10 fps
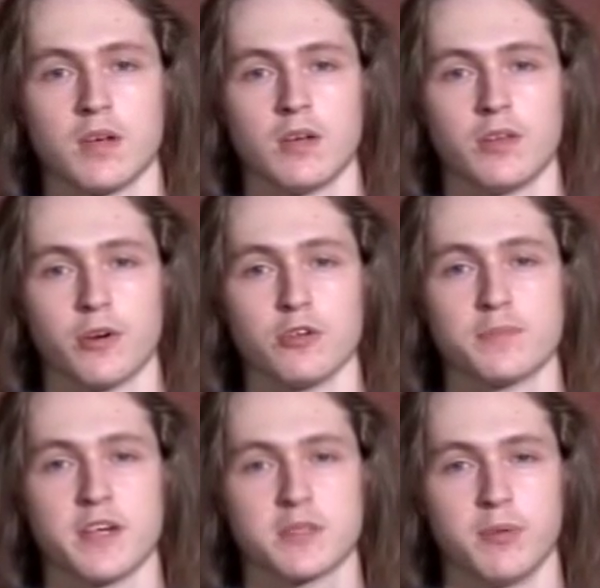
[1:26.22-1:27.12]
The girls
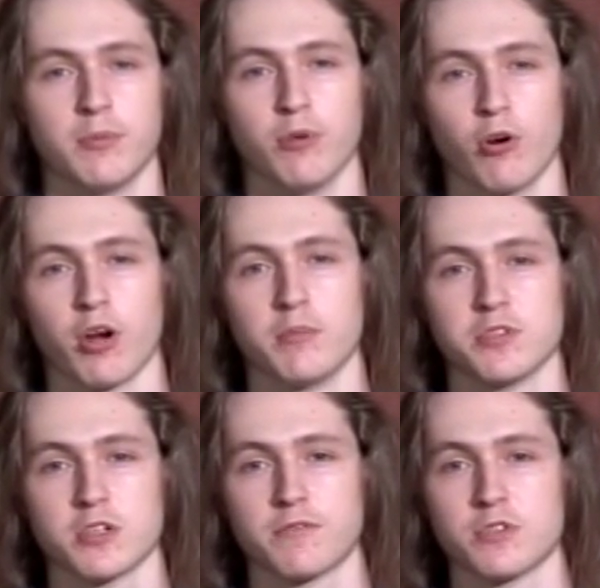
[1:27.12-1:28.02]
basketball program is
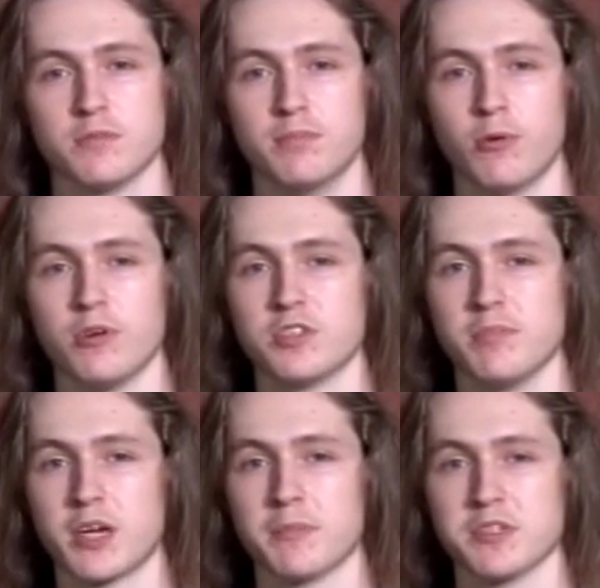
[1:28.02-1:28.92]
looking for some boys to
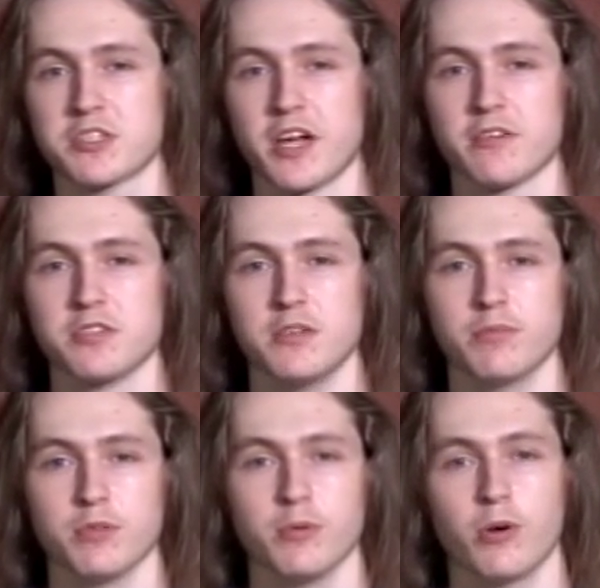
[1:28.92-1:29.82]
make up a scout team for
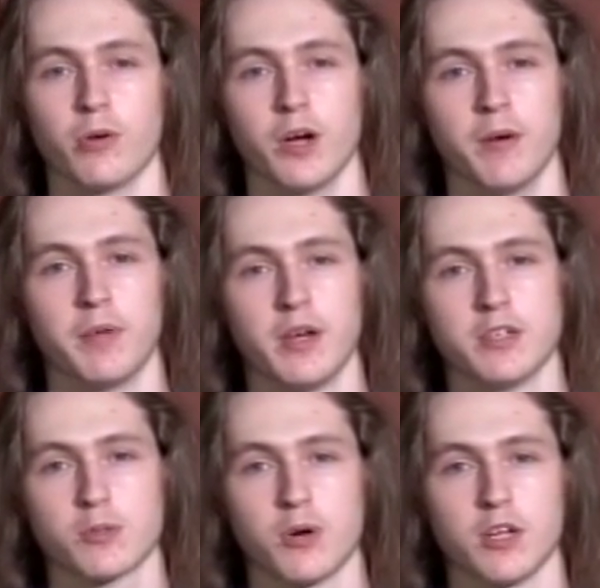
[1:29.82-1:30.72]
the program.
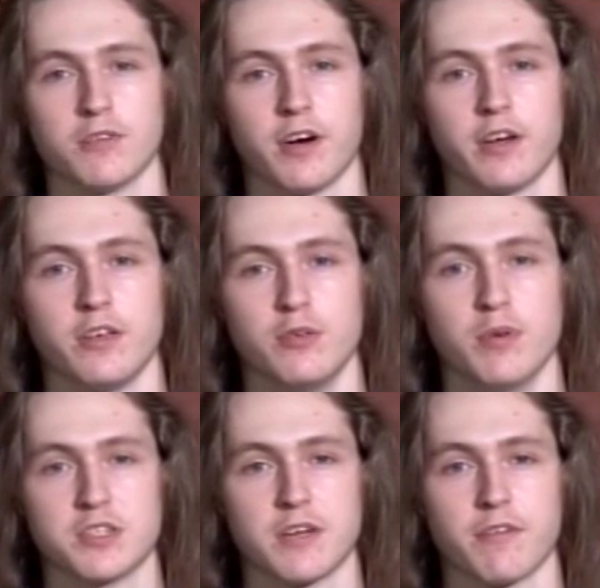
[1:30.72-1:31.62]
To qualify, you
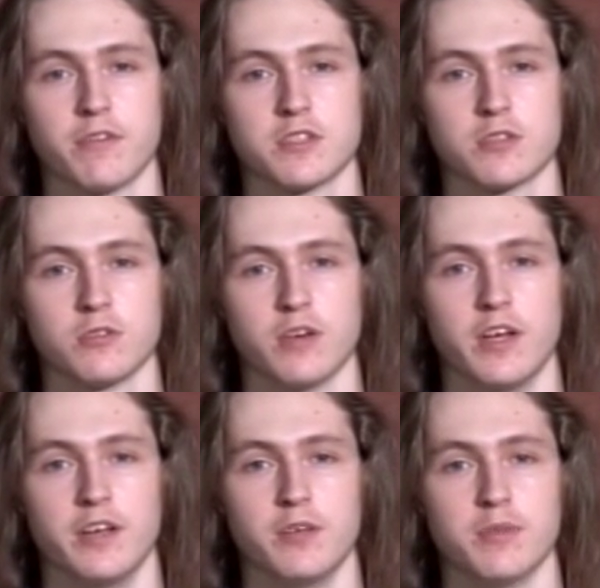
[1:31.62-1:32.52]
must have a physical
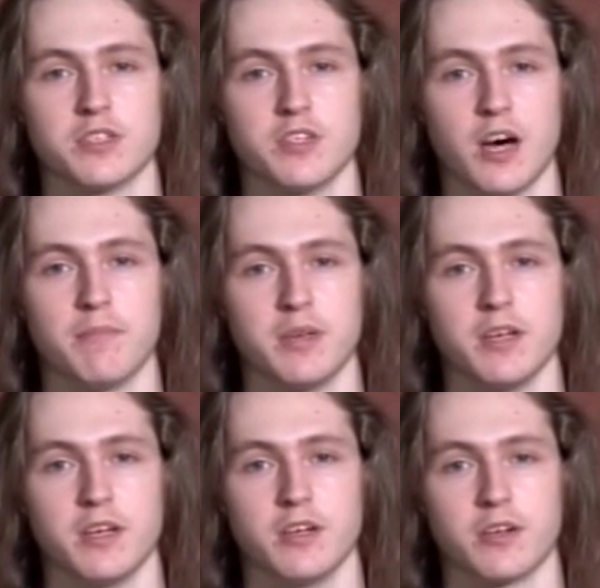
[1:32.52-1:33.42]
and you must not
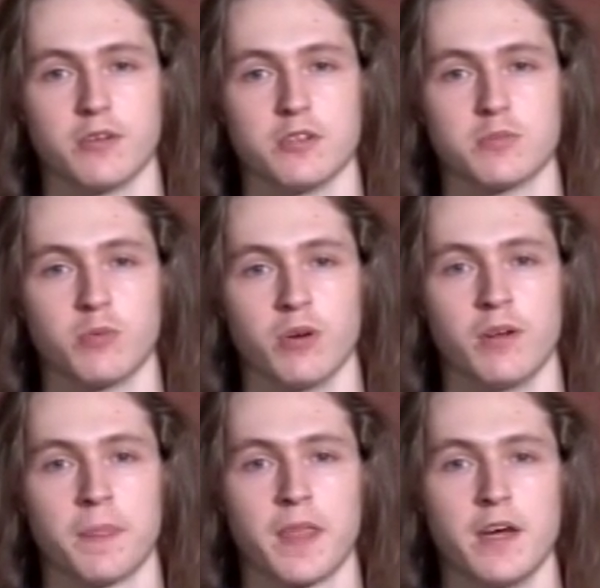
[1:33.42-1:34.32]
be in a current sport.
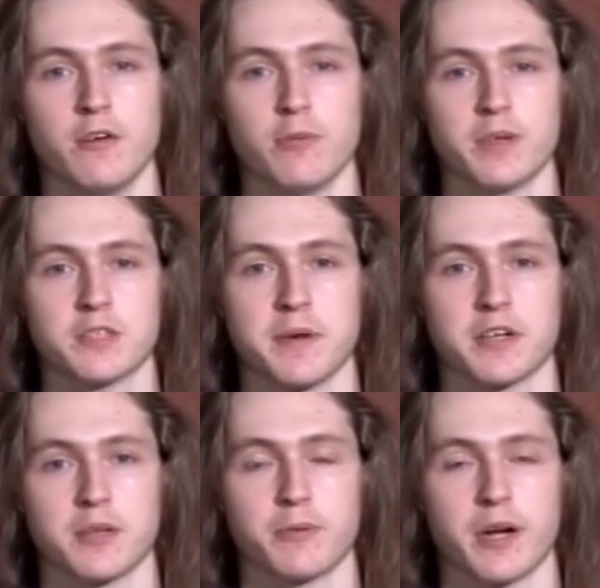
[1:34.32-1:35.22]
You will be expected
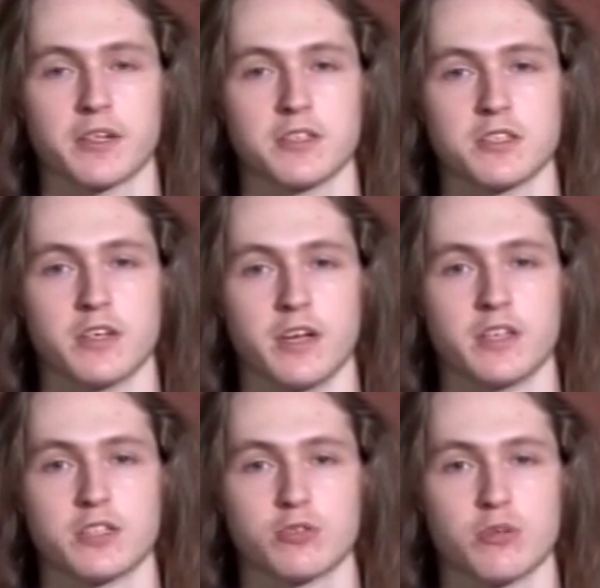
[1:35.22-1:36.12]
to practice
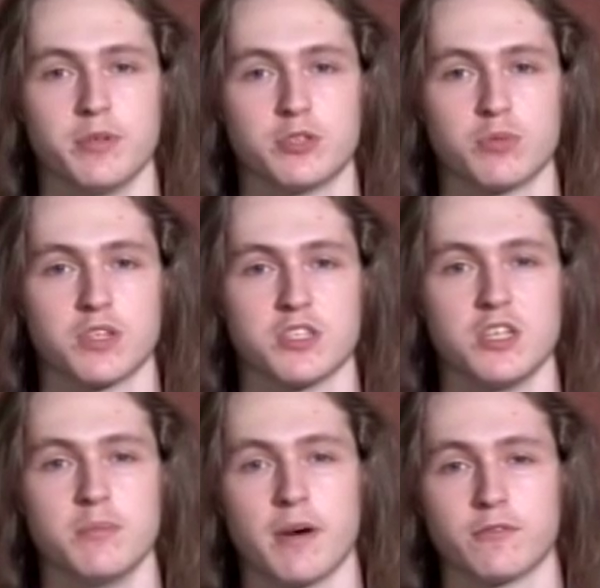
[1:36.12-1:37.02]
and scrimmage with the
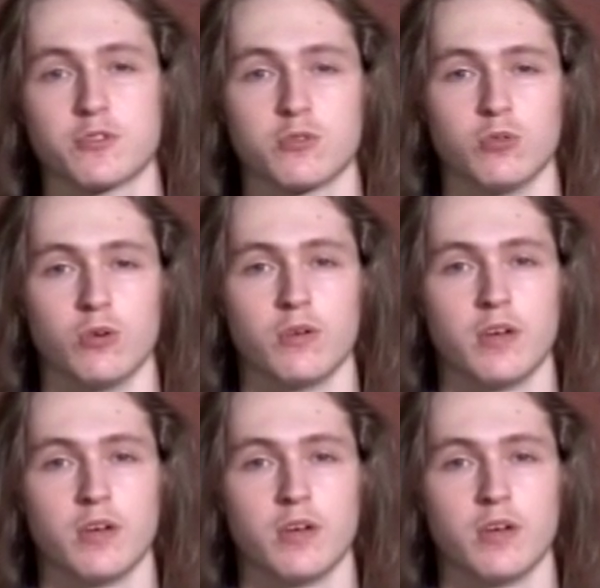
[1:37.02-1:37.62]
team after school.